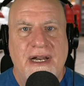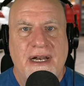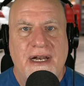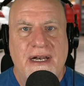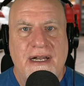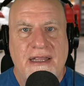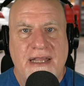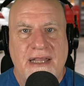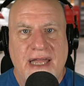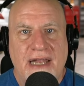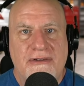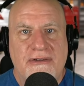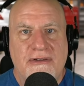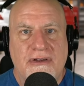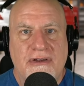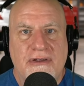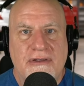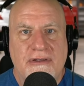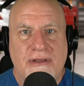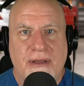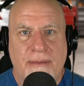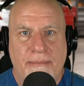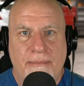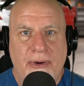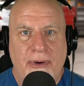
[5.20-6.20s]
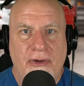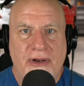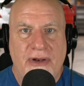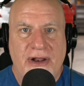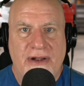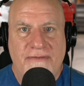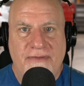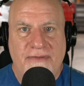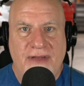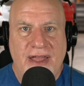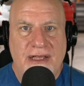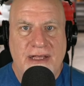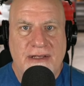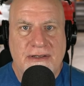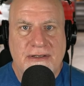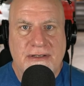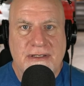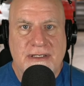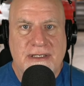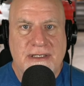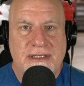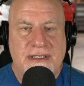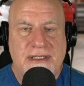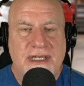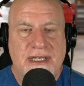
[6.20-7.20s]
electrical component
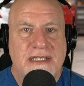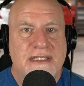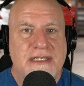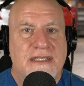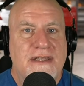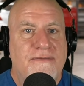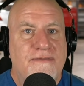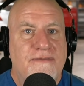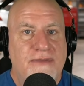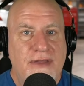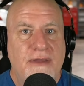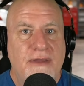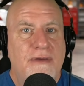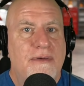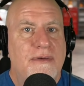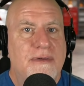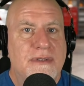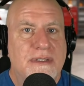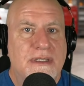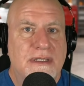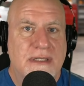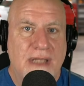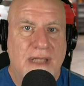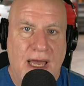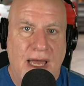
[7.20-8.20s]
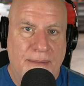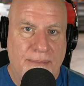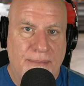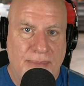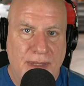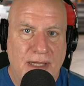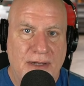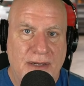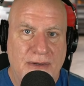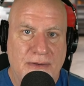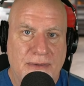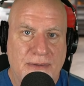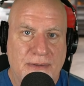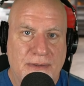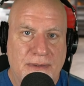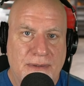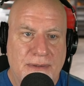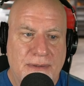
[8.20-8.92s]
fails, does the fuse not blow?